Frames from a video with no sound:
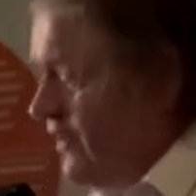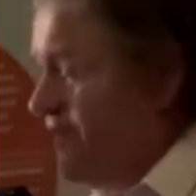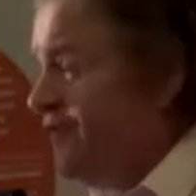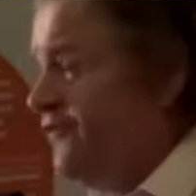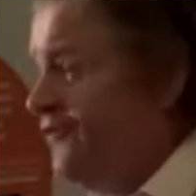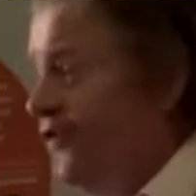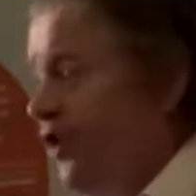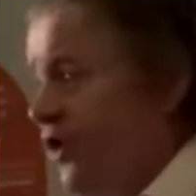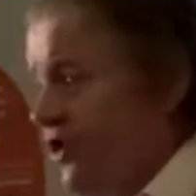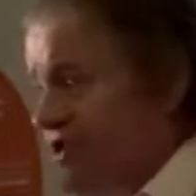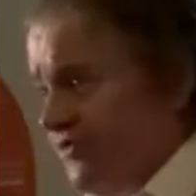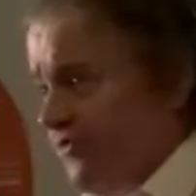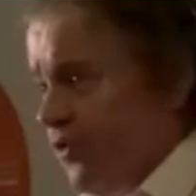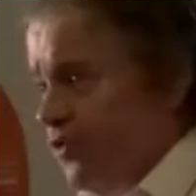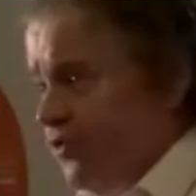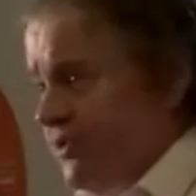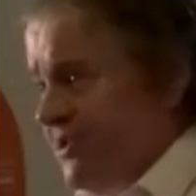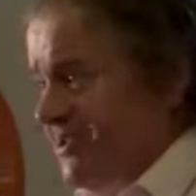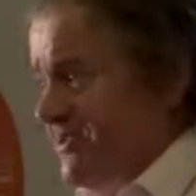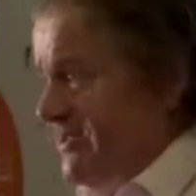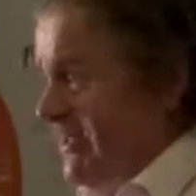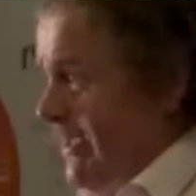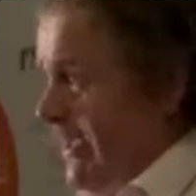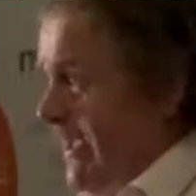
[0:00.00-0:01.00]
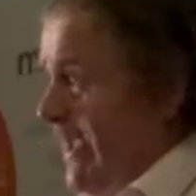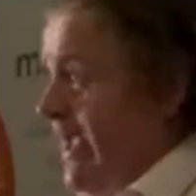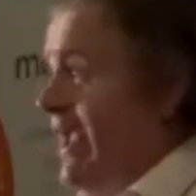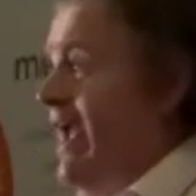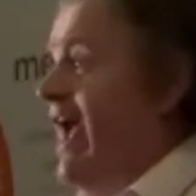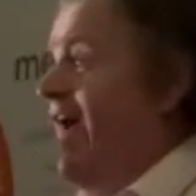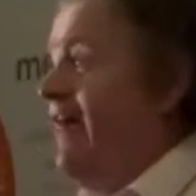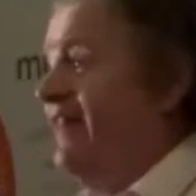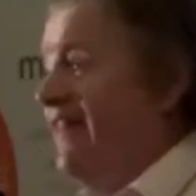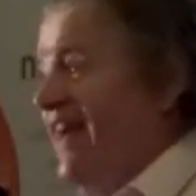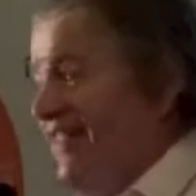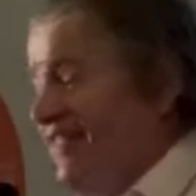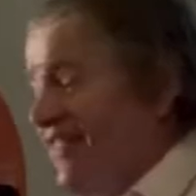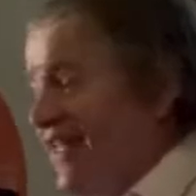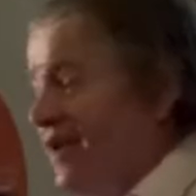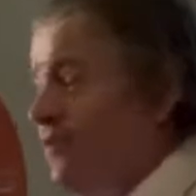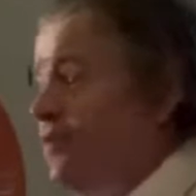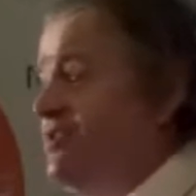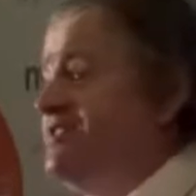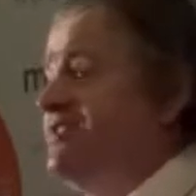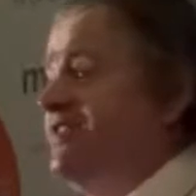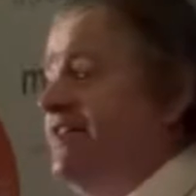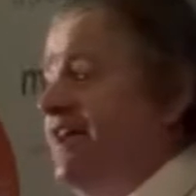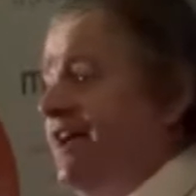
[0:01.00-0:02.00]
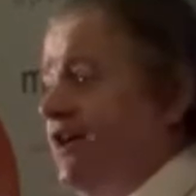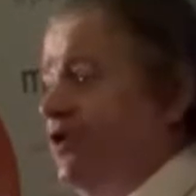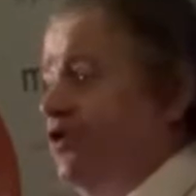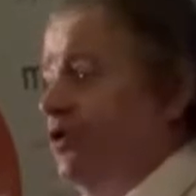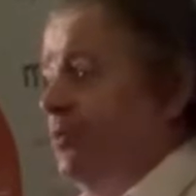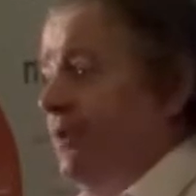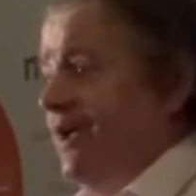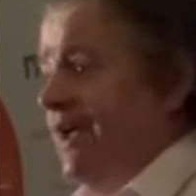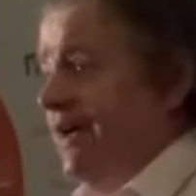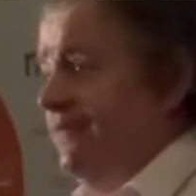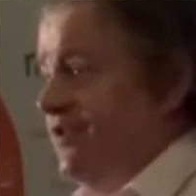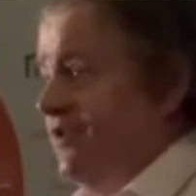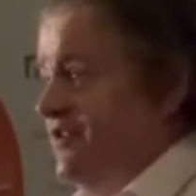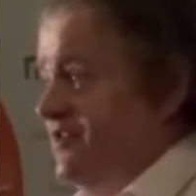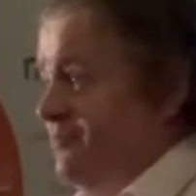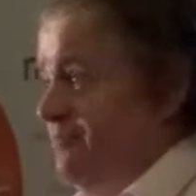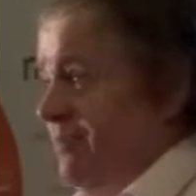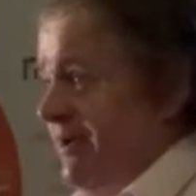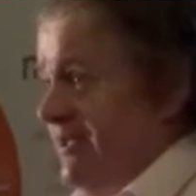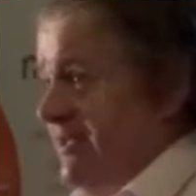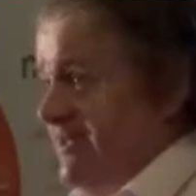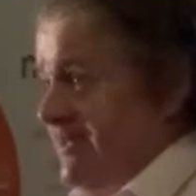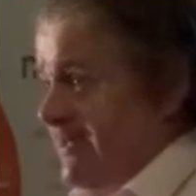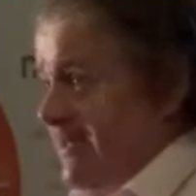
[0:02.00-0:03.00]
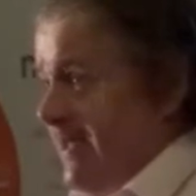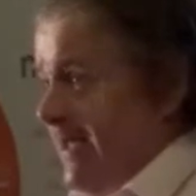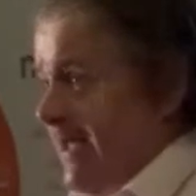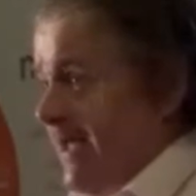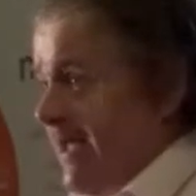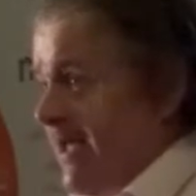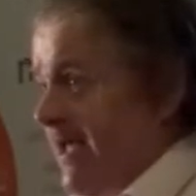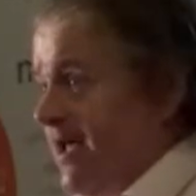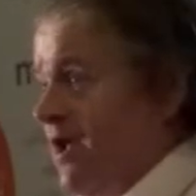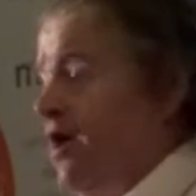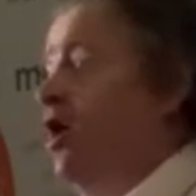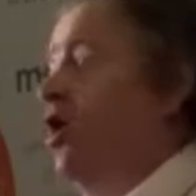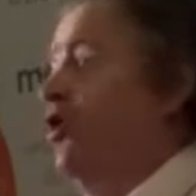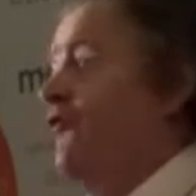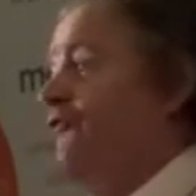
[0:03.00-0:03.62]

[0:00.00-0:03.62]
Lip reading: First of all, to say that there is an economic evidence base there